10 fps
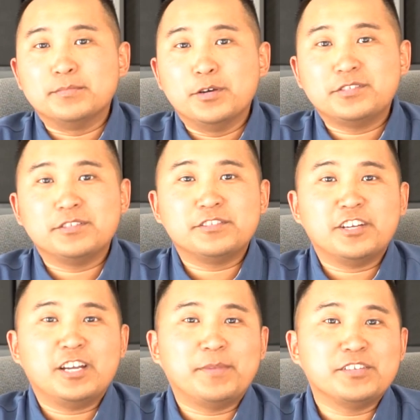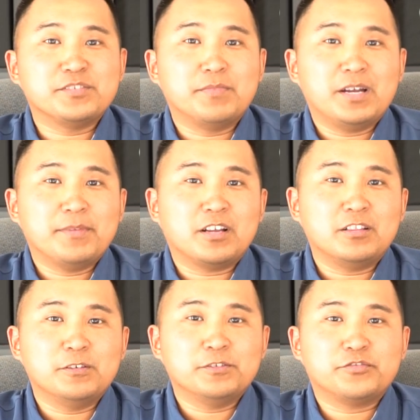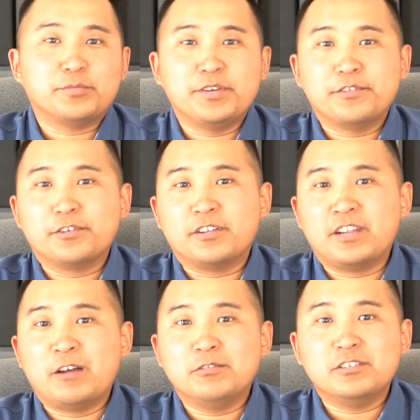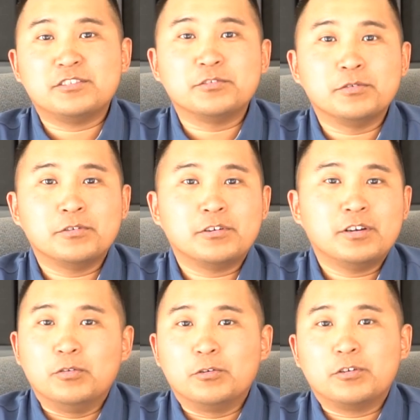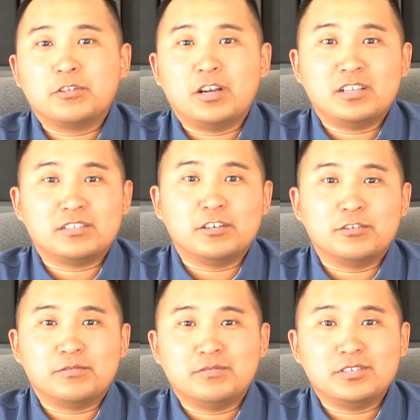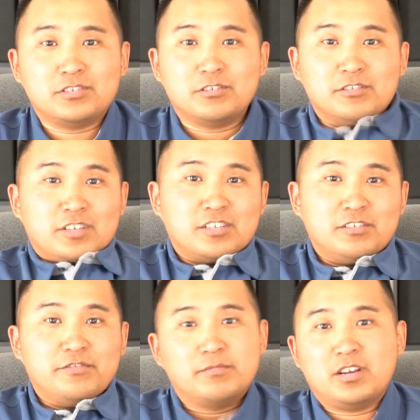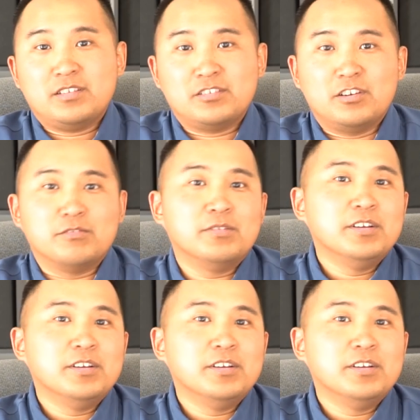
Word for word: most of the time I just buy my clothes from either an outlet store or Costco. This shirt is actually from Costco.